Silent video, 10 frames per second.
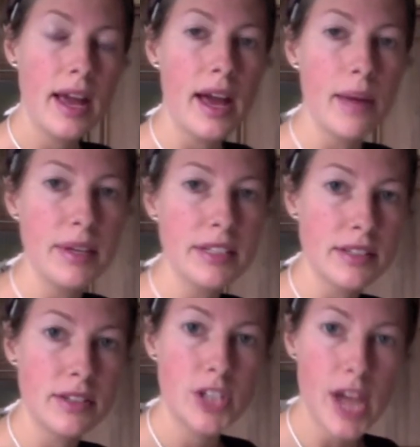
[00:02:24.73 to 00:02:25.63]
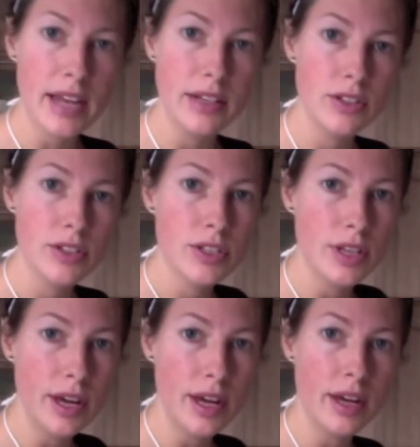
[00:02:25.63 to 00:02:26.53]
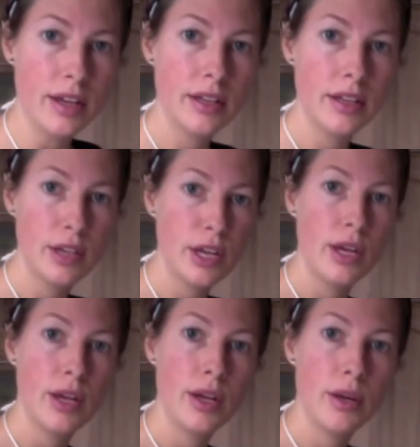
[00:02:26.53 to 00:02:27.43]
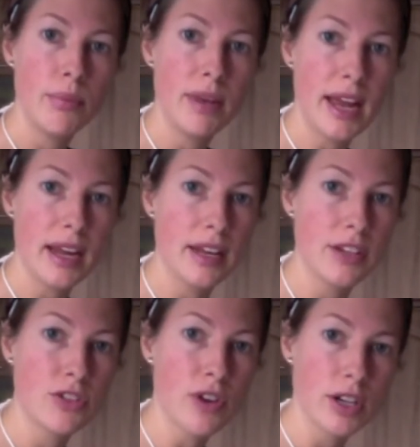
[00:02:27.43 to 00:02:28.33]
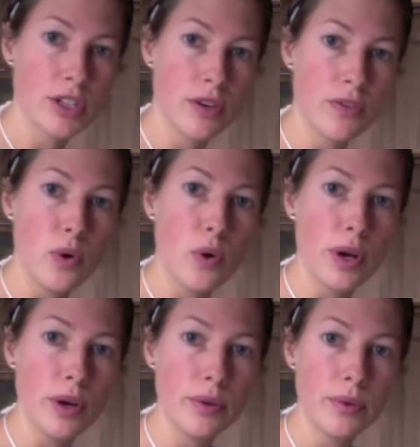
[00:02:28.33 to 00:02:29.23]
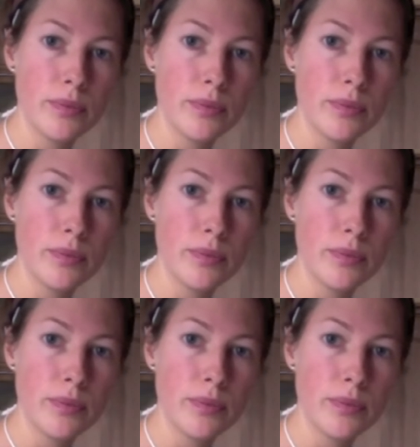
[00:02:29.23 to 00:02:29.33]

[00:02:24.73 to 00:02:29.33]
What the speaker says: it doesn't change the molecular structure of the oil.